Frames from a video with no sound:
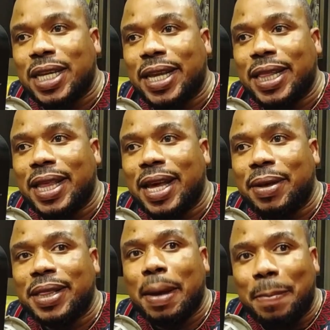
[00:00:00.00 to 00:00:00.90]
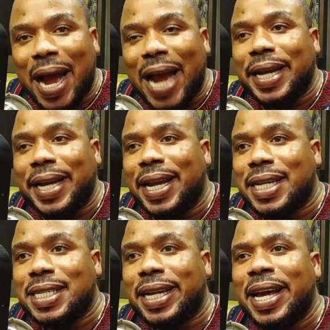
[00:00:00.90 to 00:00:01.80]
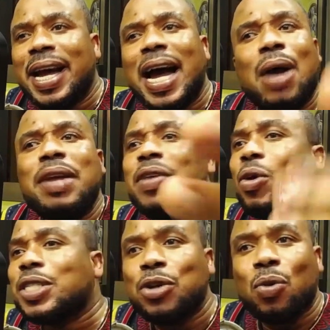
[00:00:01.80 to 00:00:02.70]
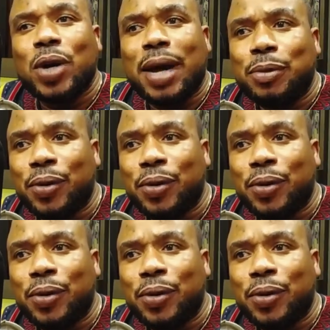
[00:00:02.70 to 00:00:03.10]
in the by-election, I wouldn't even continue what I'm doing.